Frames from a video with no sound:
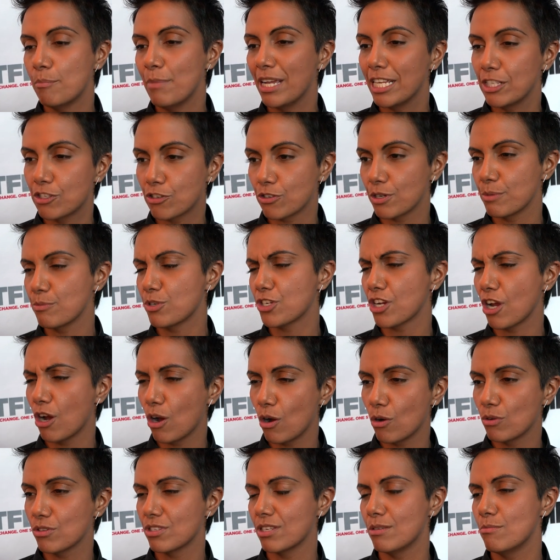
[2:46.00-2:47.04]
mainstream
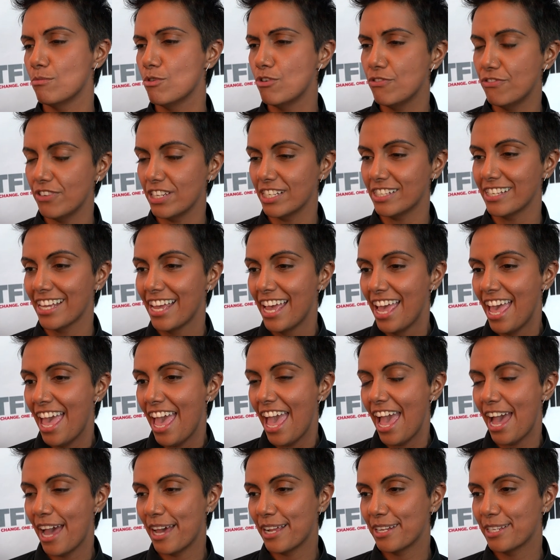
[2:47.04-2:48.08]
shows and movies.
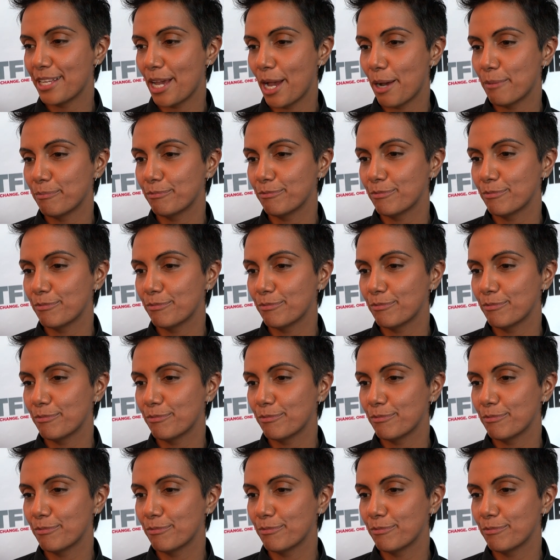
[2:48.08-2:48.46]
And,